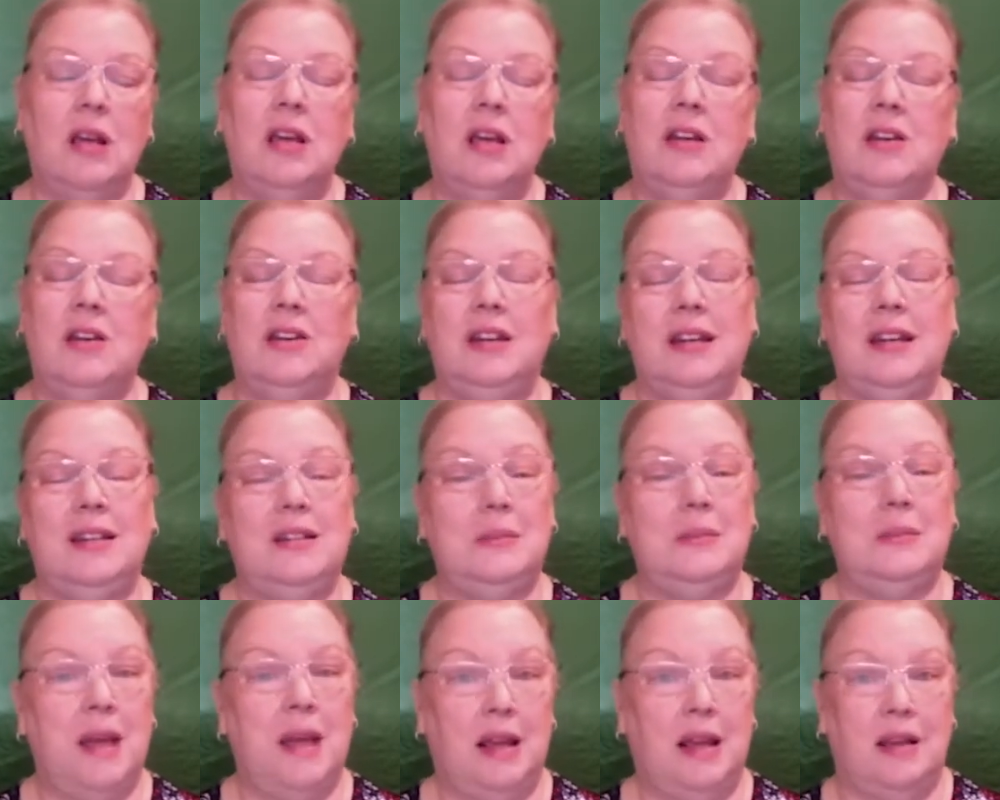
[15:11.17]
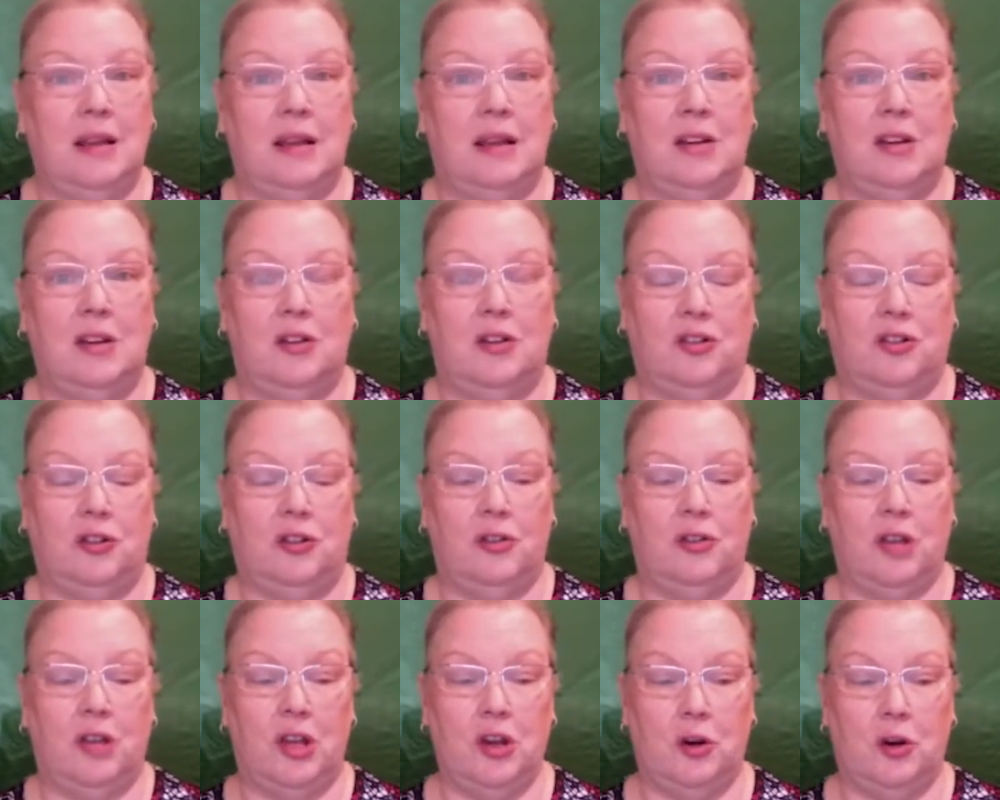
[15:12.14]
You need to make sure
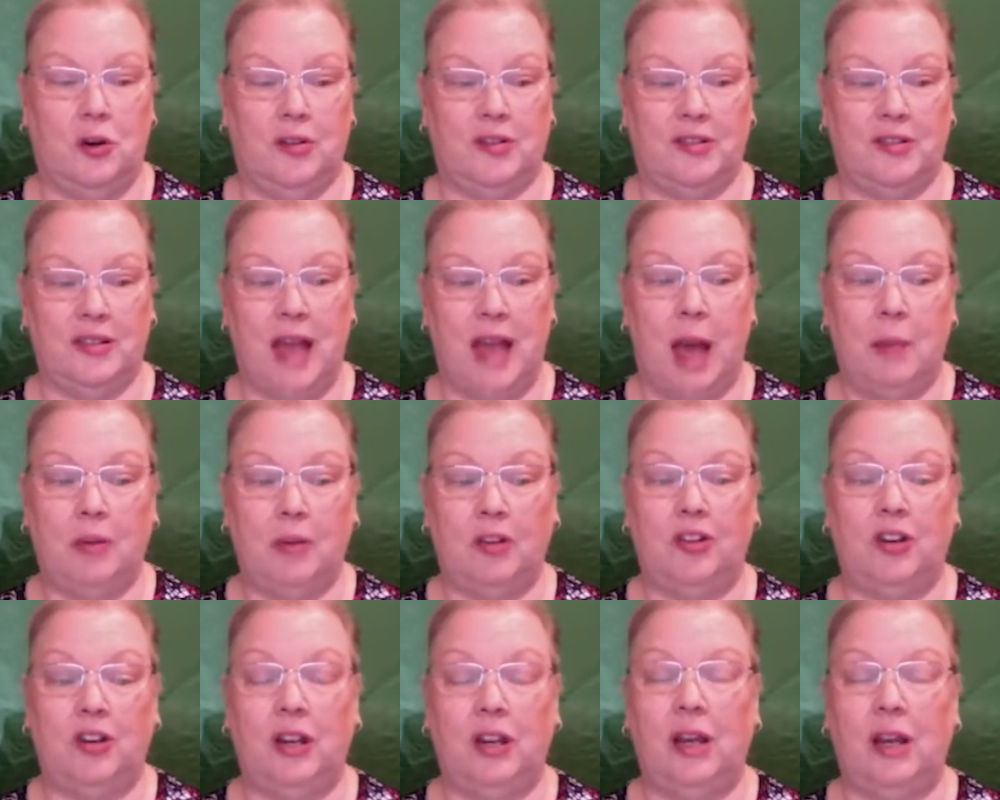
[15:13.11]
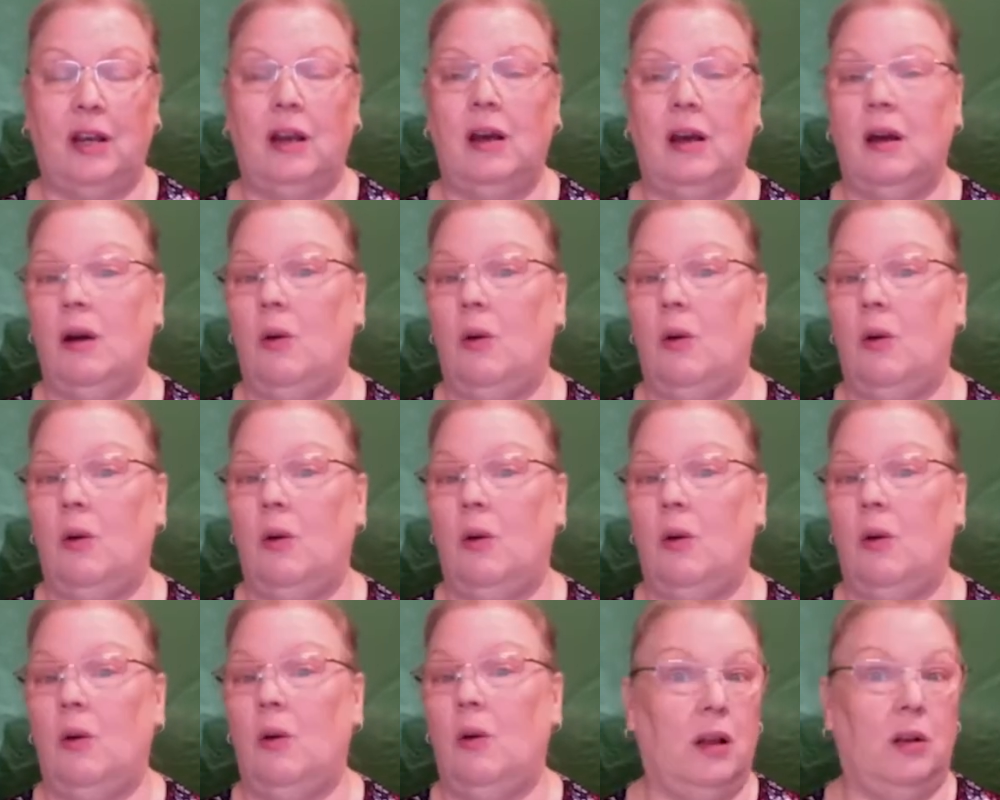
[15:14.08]
that you're establishing what
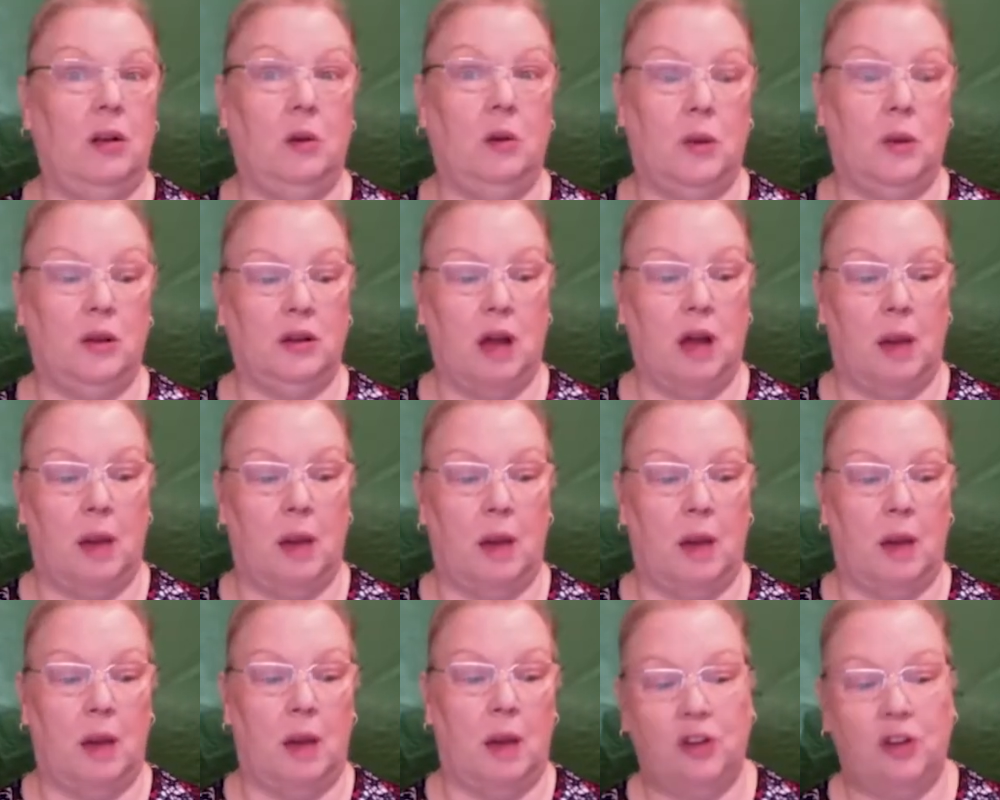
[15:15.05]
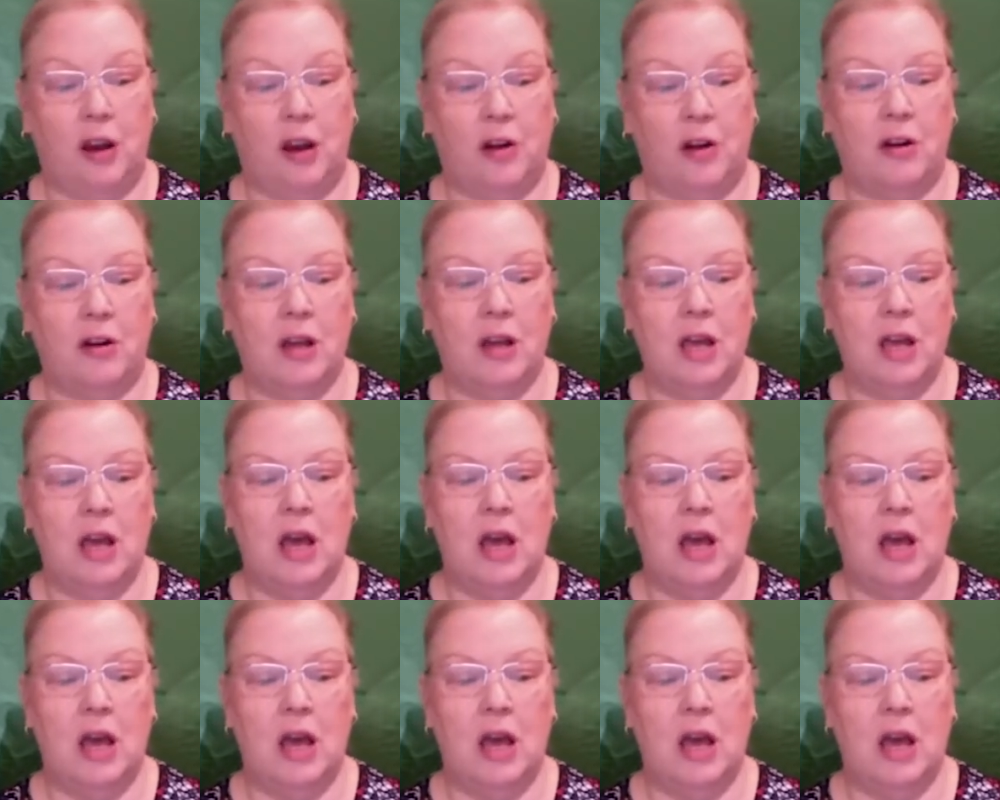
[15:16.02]
will or will not be shared.